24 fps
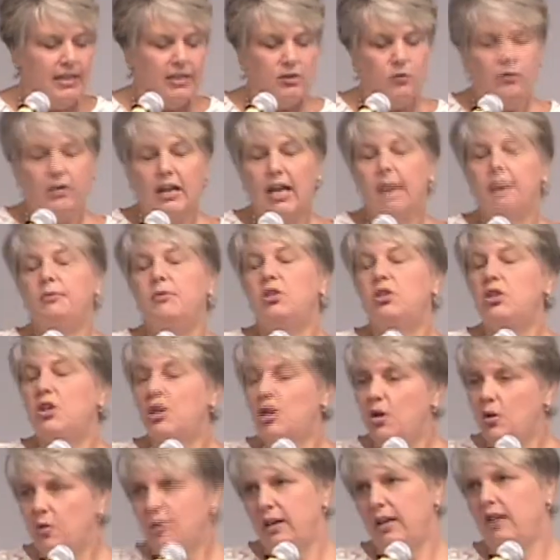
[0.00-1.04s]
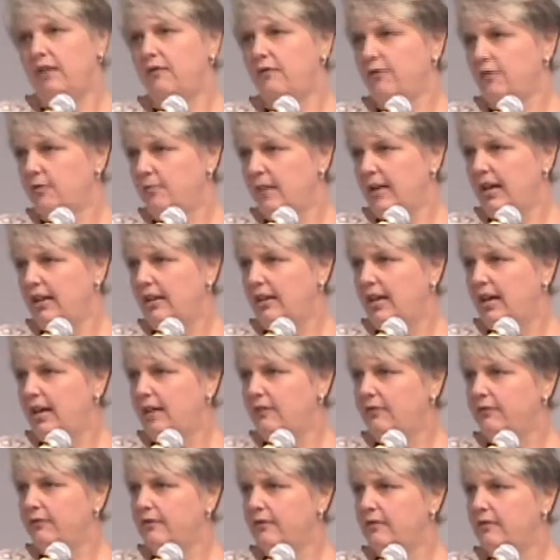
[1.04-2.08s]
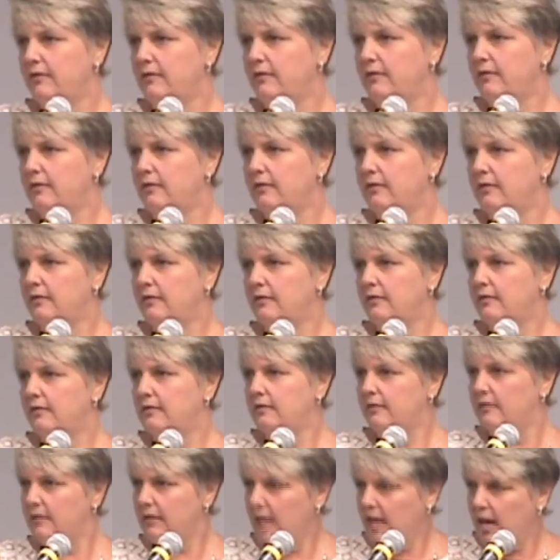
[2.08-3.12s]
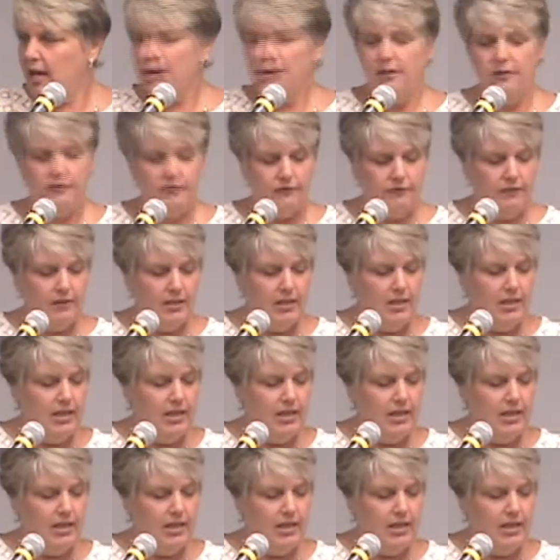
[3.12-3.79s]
That's what I'm knowing for my life. Love.